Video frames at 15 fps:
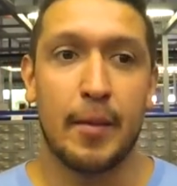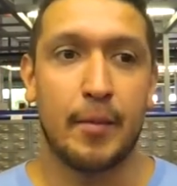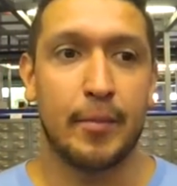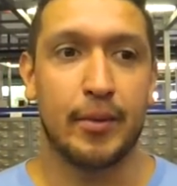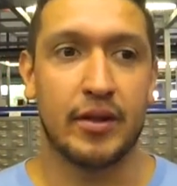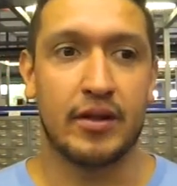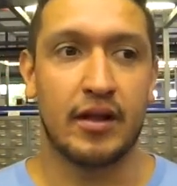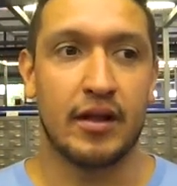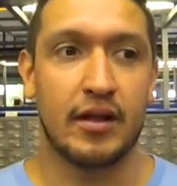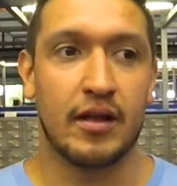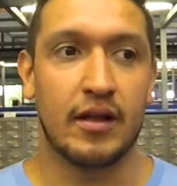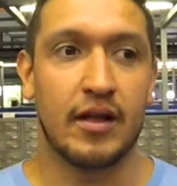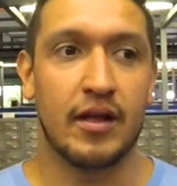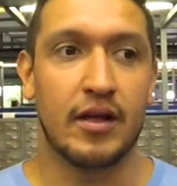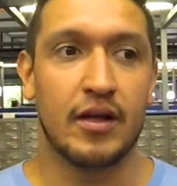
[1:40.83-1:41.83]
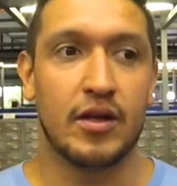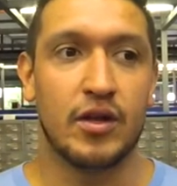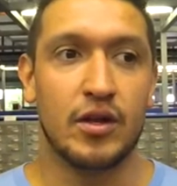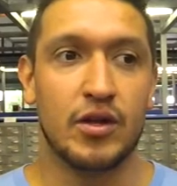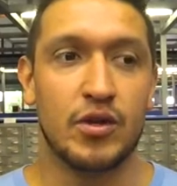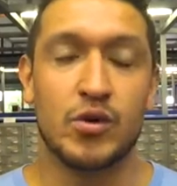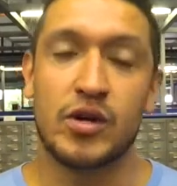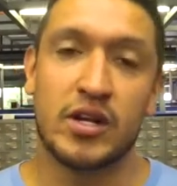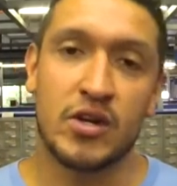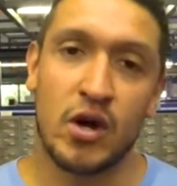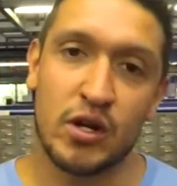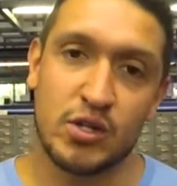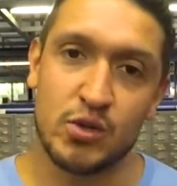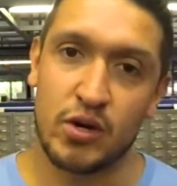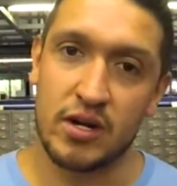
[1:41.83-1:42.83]
But you
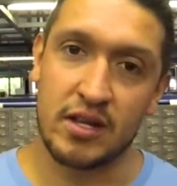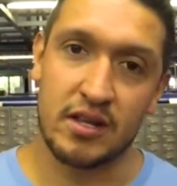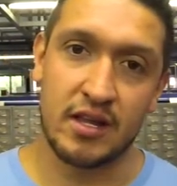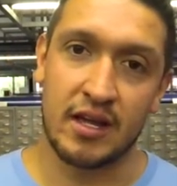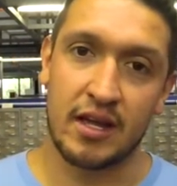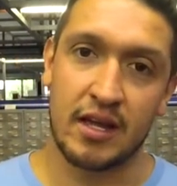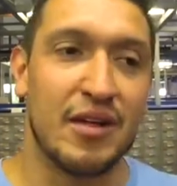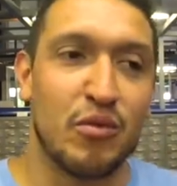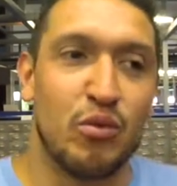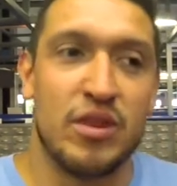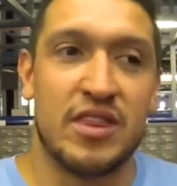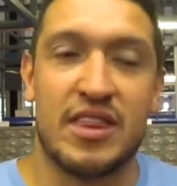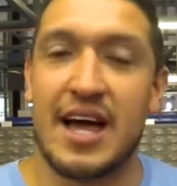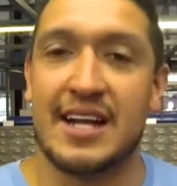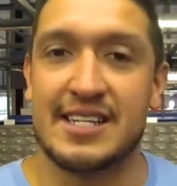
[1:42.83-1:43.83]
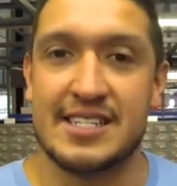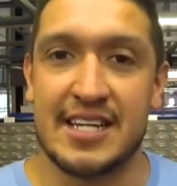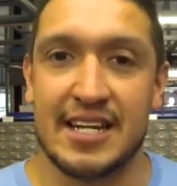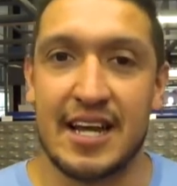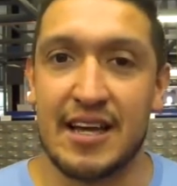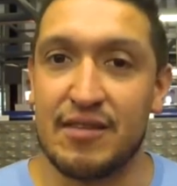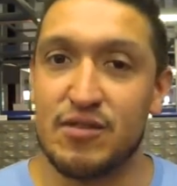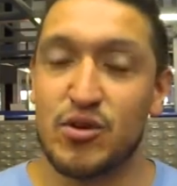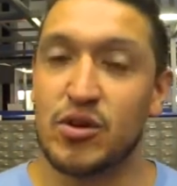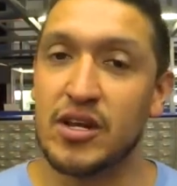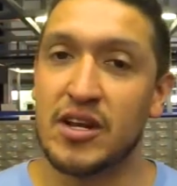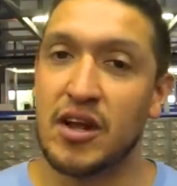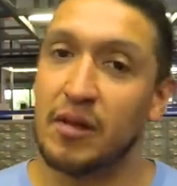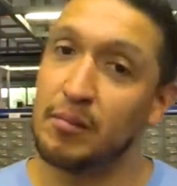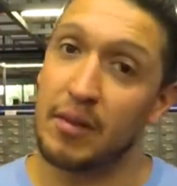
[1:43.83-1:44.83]
cannot do anything with that data if you
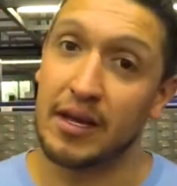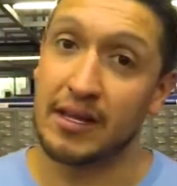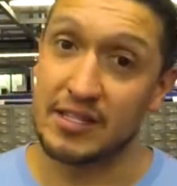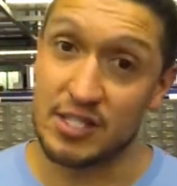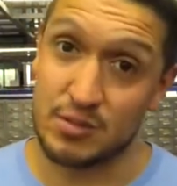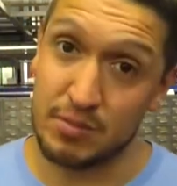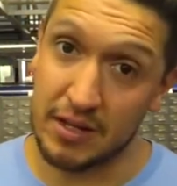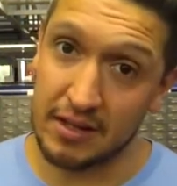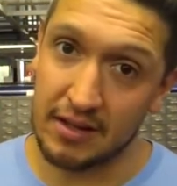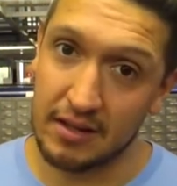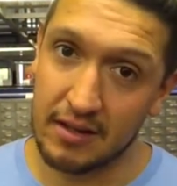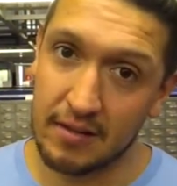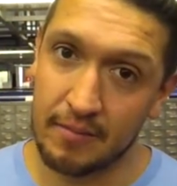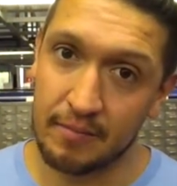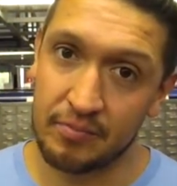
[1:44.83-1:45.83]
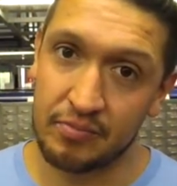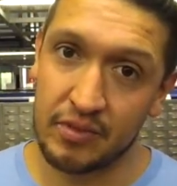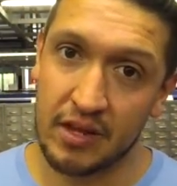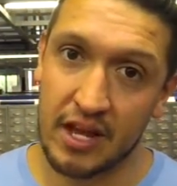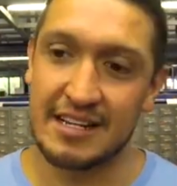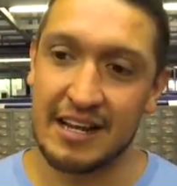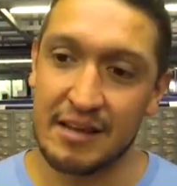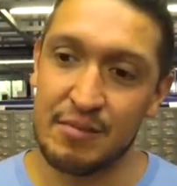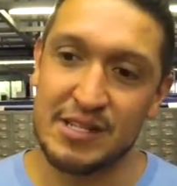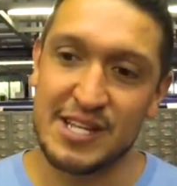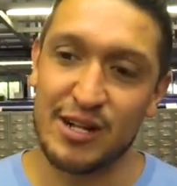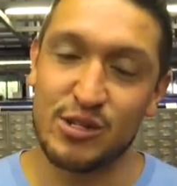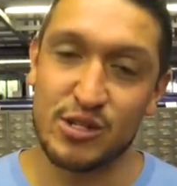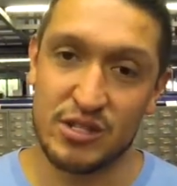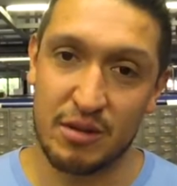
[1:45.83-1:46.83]
cannot make it speak. Let me
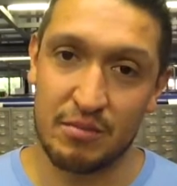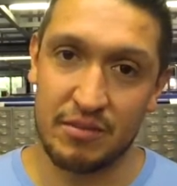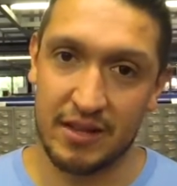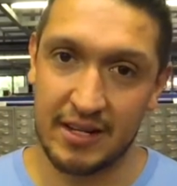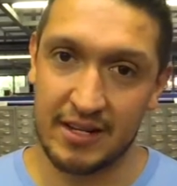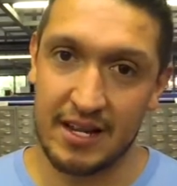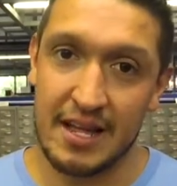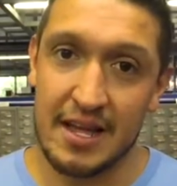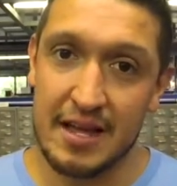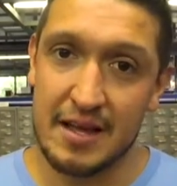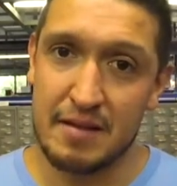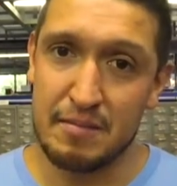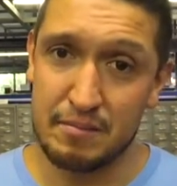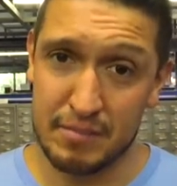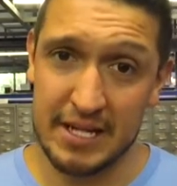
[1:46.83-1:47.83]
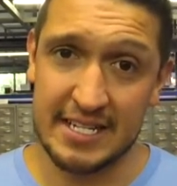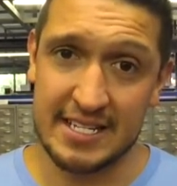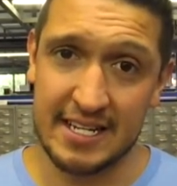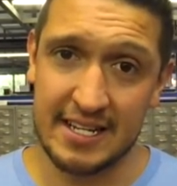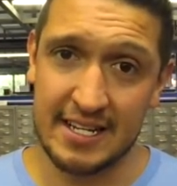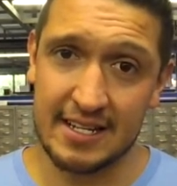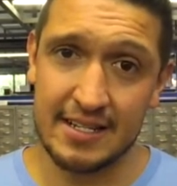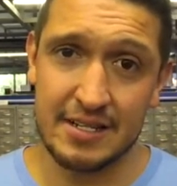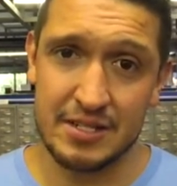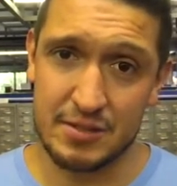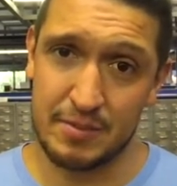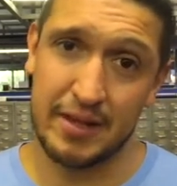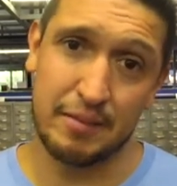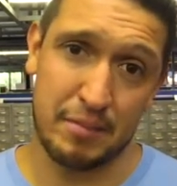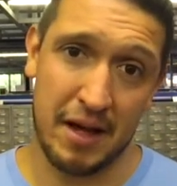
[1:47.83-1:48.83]
tell you something big data,
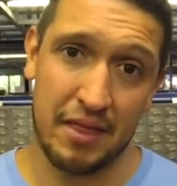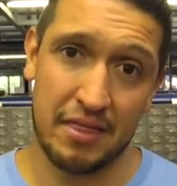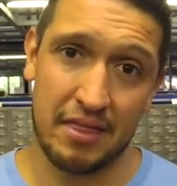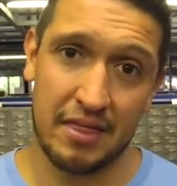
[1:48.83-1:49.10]
speak math.